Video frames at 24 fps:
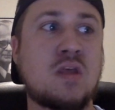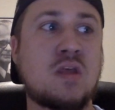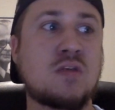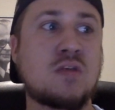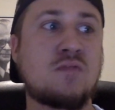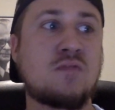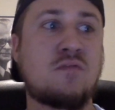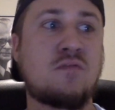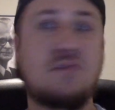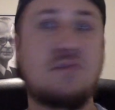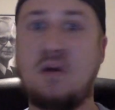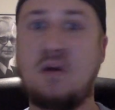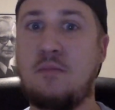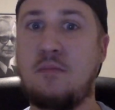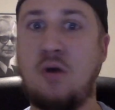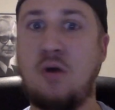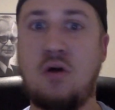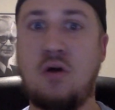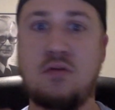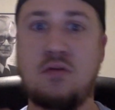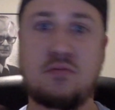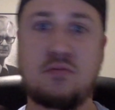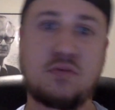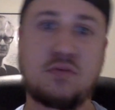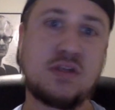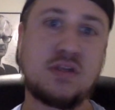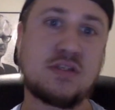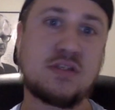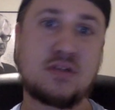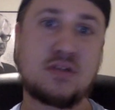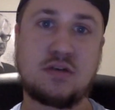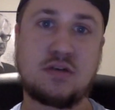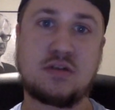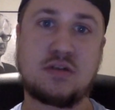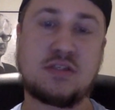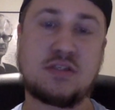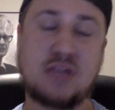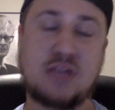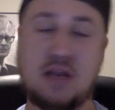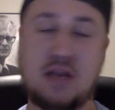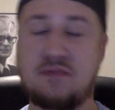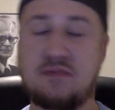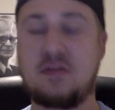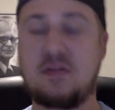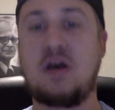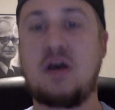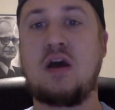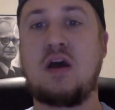From all the research that
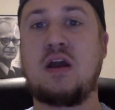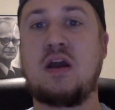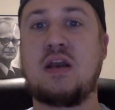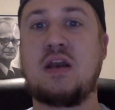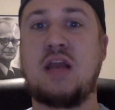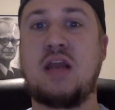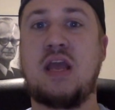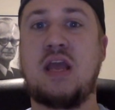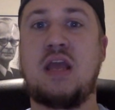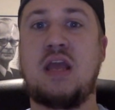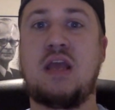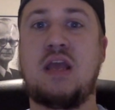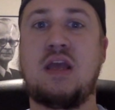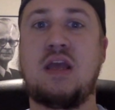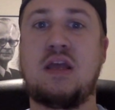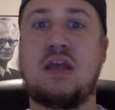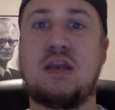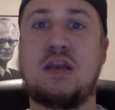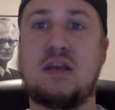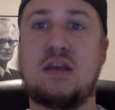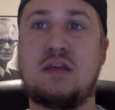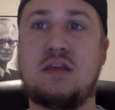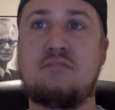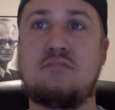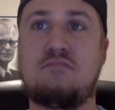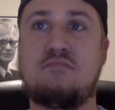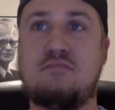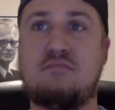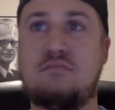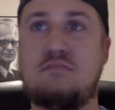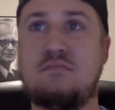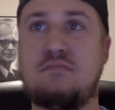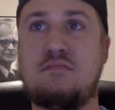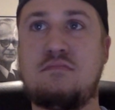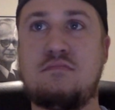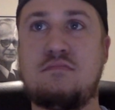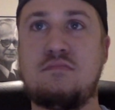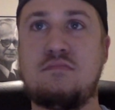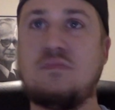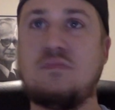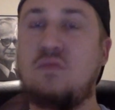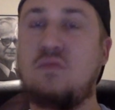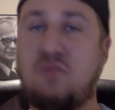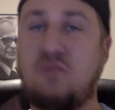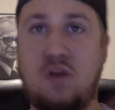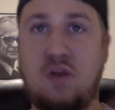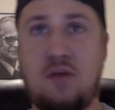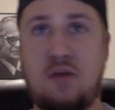I've done and
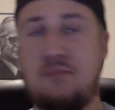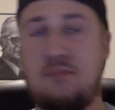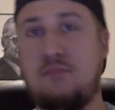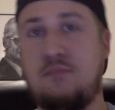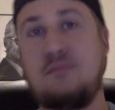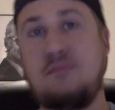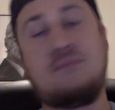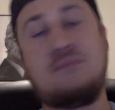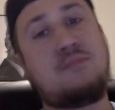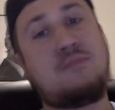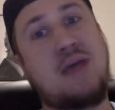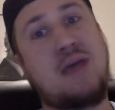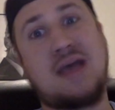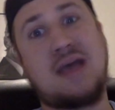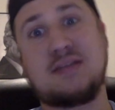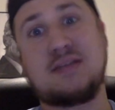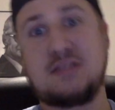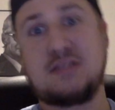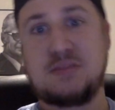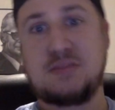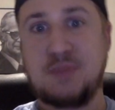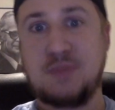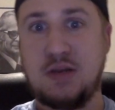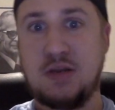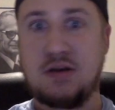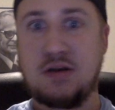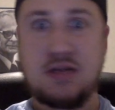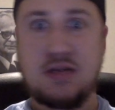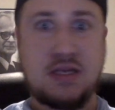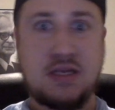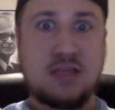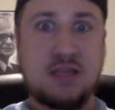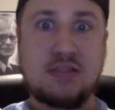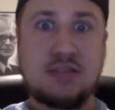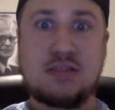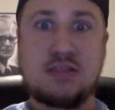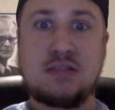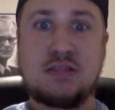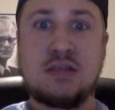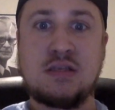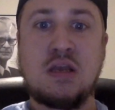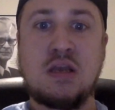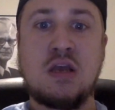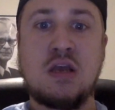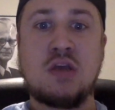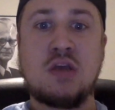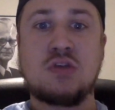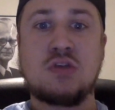from past experience.
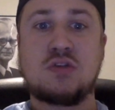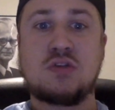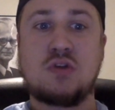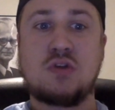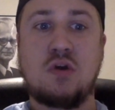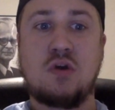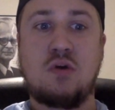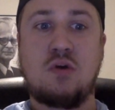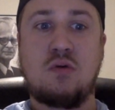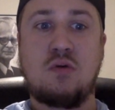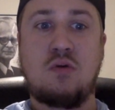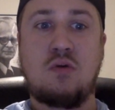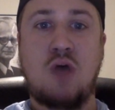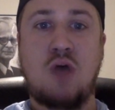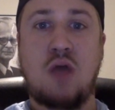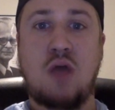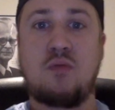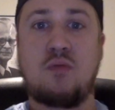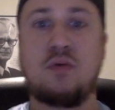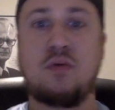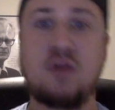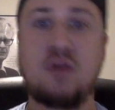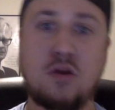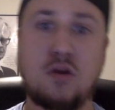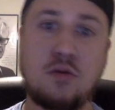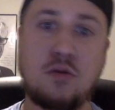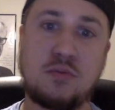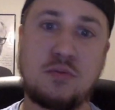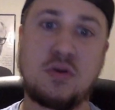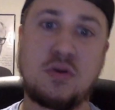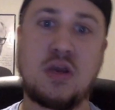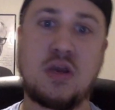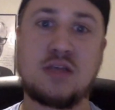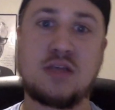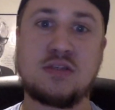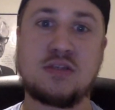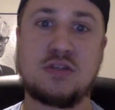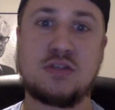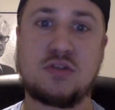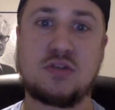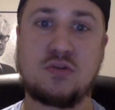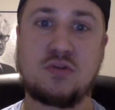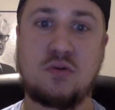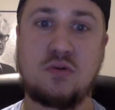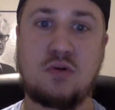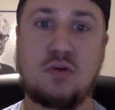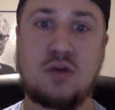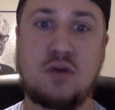So I really hope you guys
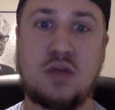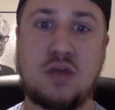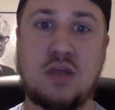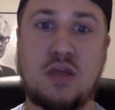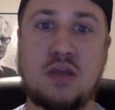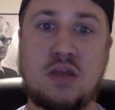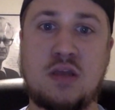enjoy.